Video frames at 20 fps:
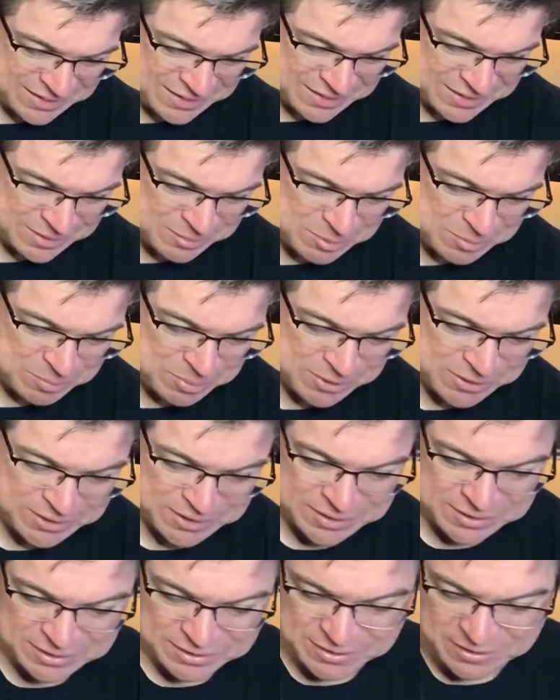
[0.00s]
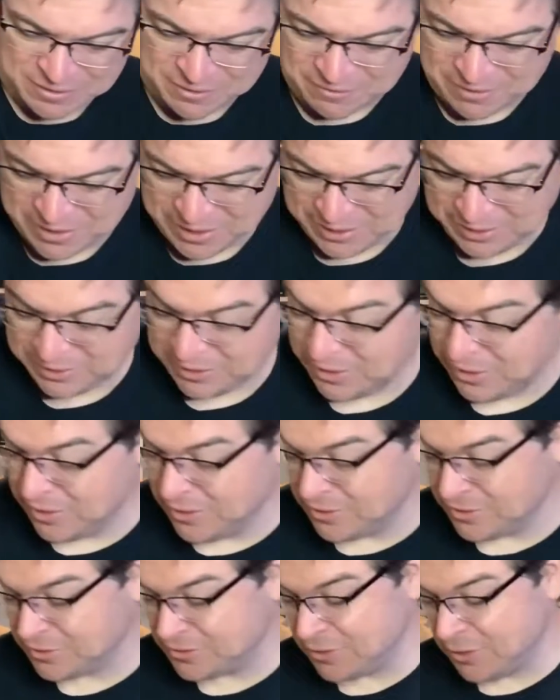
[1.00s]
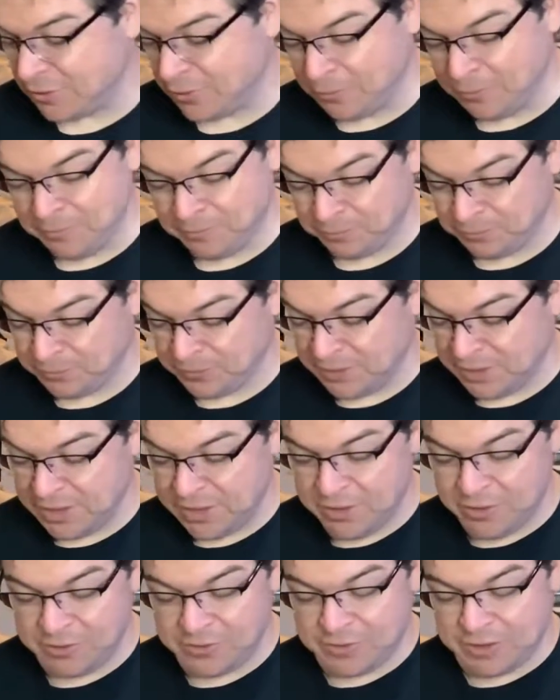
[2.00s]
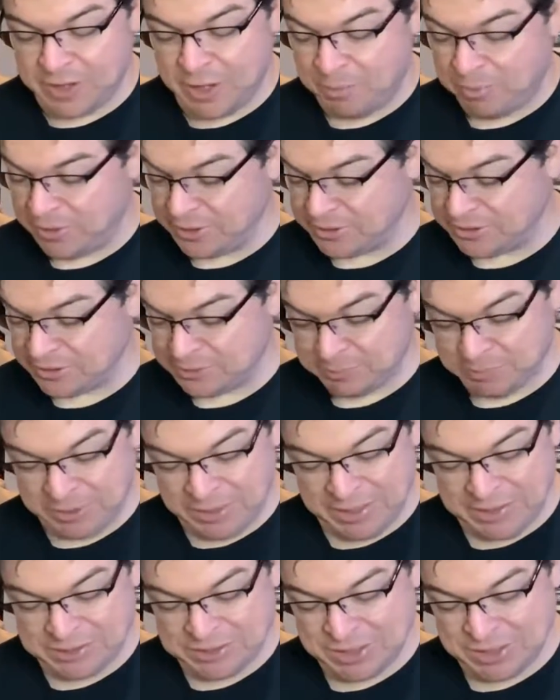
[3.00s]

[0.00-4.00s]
me put it in there. All right. So here's a couple of just plain